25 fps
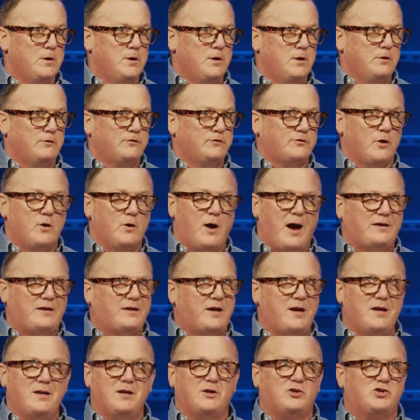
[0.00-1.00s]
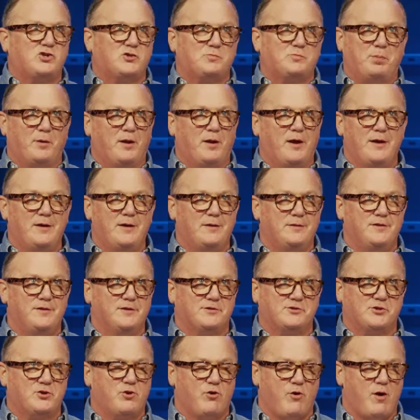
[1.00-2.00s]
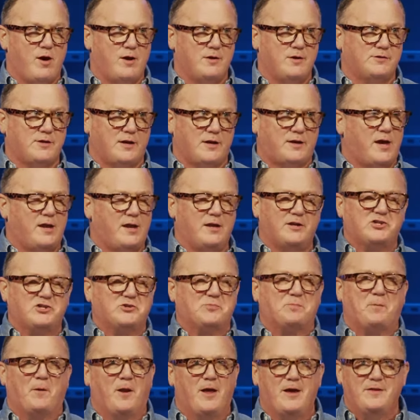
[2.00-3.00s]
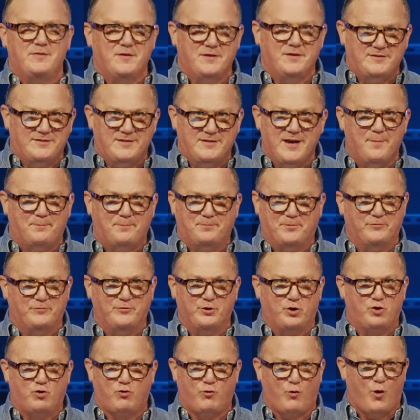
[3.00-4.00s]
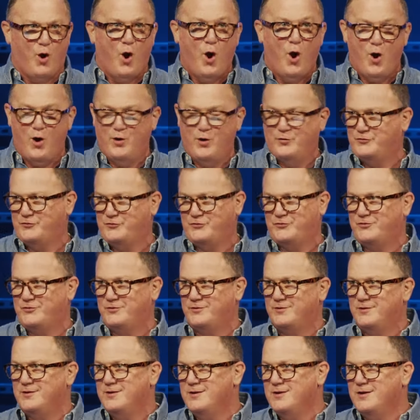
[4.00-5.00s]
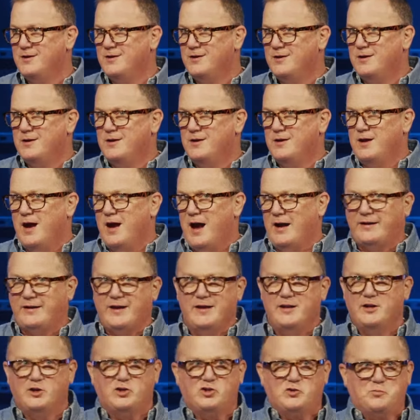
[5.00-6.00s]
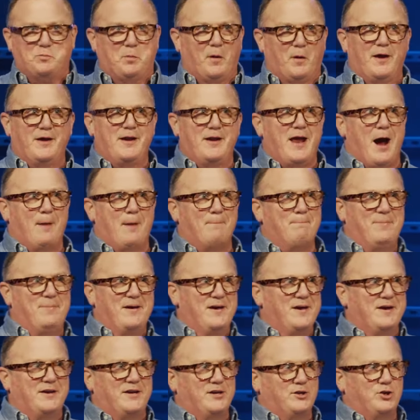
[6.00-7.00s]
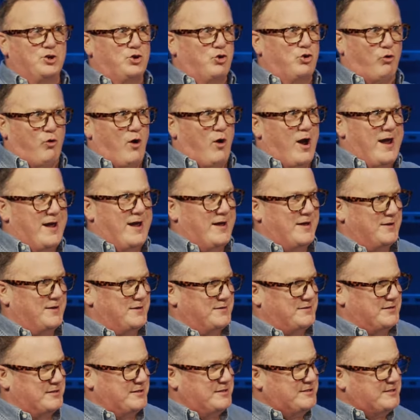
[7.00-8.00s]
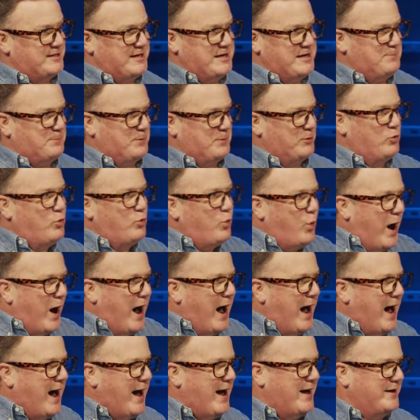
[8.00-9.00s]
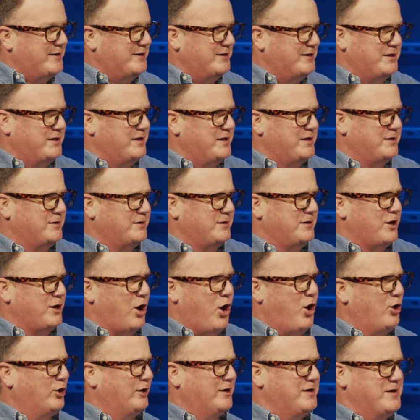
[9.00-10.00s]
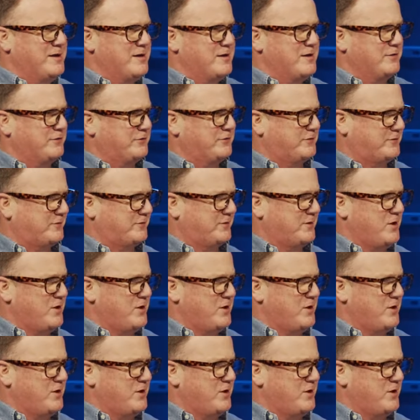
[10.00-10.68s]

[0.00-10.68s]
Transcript: So I can't explain this grace. I can't explain the depth of the cross. I can't explain how big and grand and deep and wide it all is.